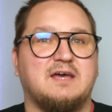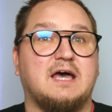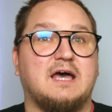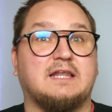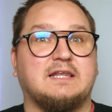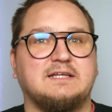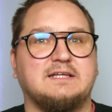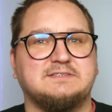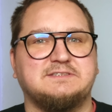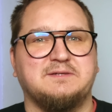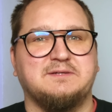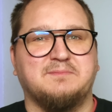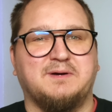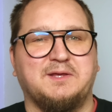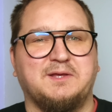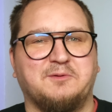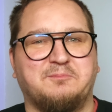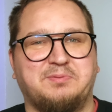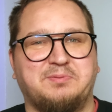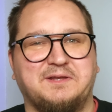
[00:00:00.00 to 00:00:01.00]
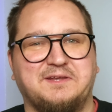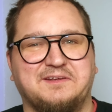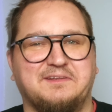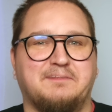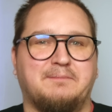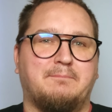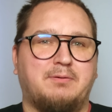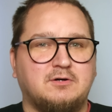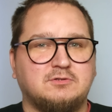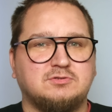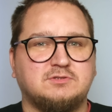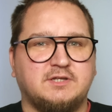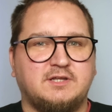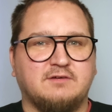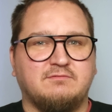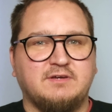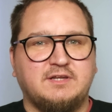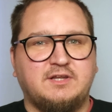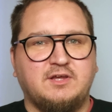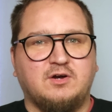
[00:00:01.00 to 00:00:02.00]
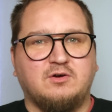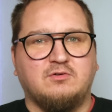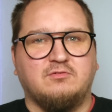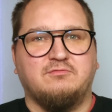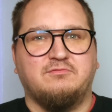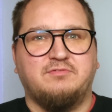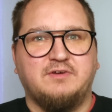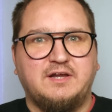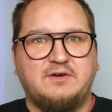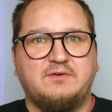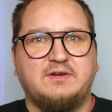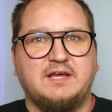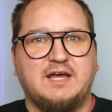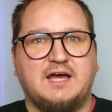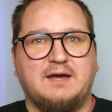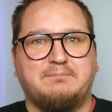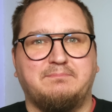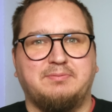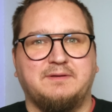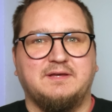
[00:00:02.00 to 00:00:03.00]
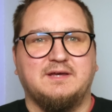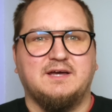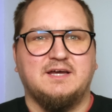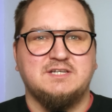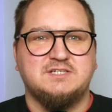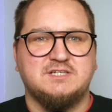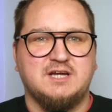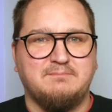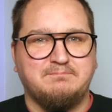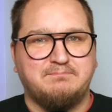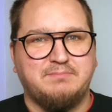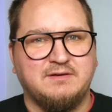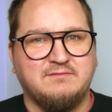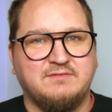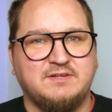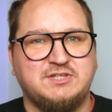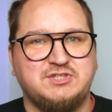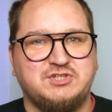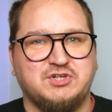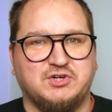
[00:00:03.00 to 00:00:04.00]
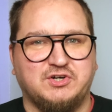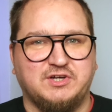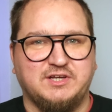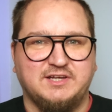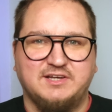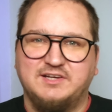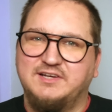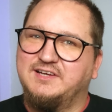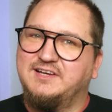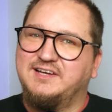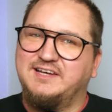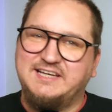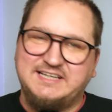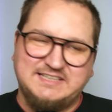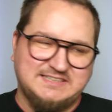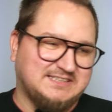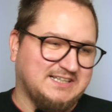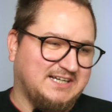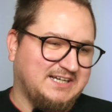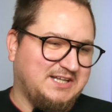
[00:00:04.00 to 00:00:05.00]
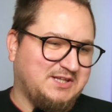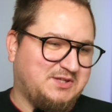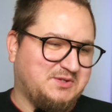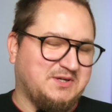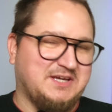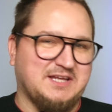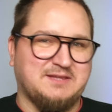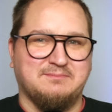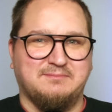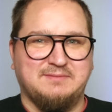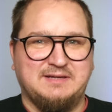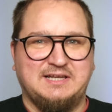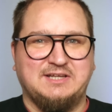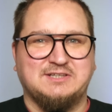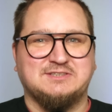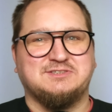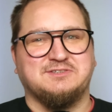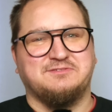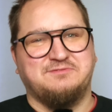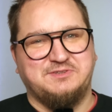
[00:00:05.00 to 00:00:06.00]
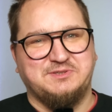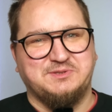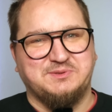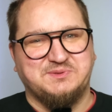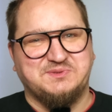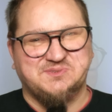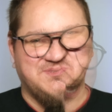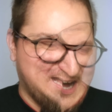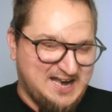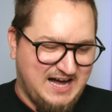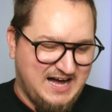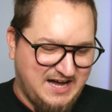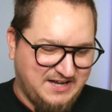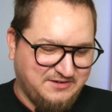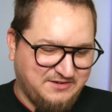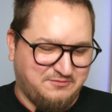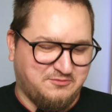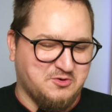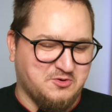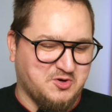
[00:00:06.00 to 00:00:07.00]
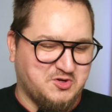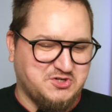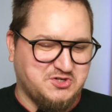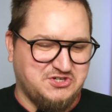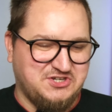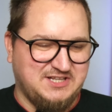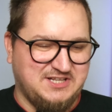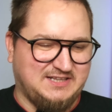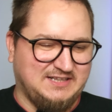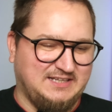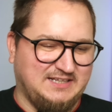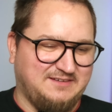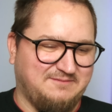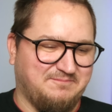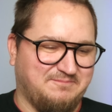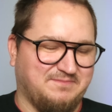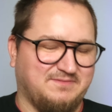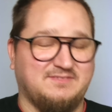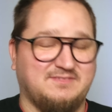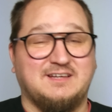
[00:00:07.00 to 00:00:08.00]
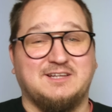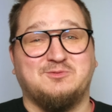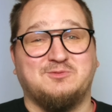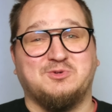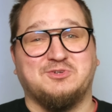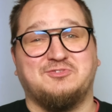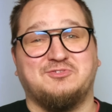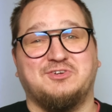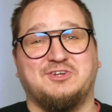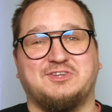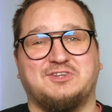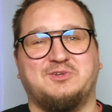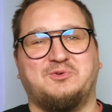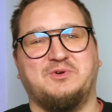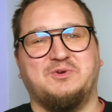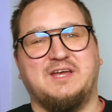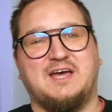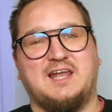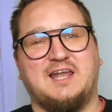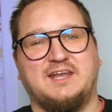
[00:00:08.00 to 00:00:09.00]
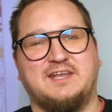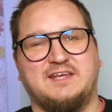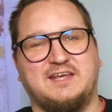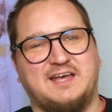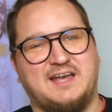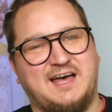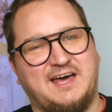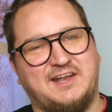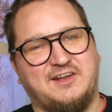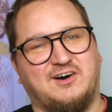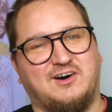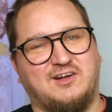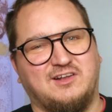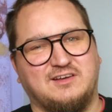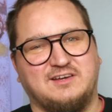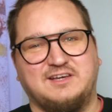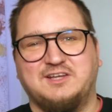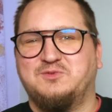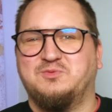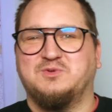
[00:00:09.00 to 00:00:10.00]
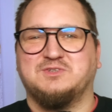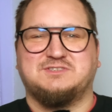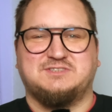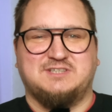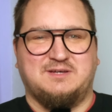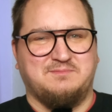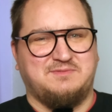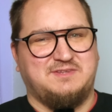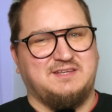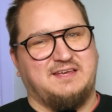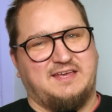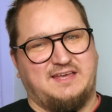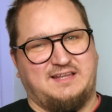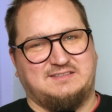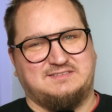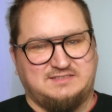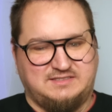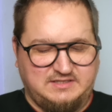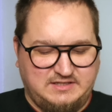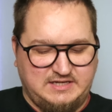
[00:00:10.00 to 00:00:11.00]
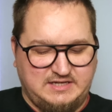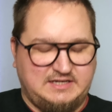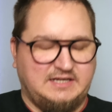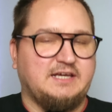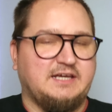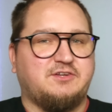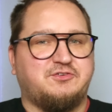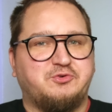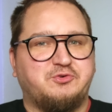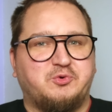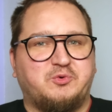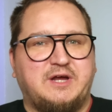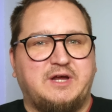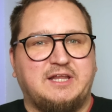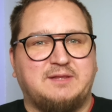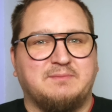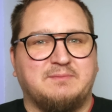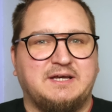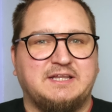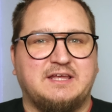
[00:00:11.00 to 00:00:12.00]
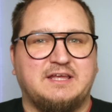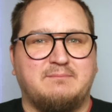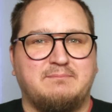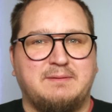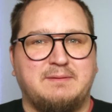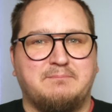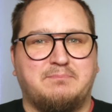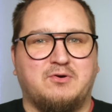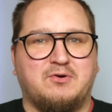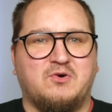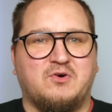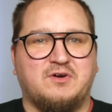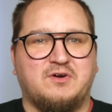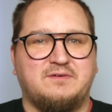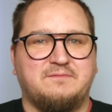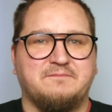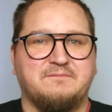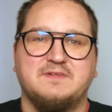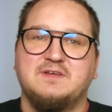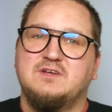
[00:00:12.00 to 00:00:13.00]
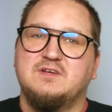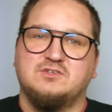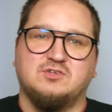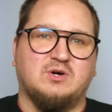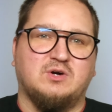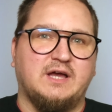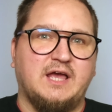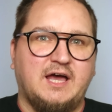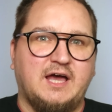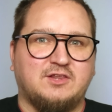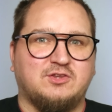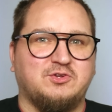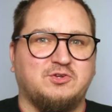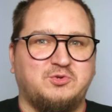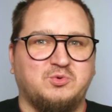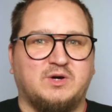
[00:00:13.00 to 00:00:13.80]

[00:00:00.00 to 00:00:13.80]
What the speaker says: at least in my opinion. I posted a video, very happy and jumping with joy, excited to get millions of views. Unfortunately, that was not the reality at all. It was something else. The click-through rate might have been poor, so I had to do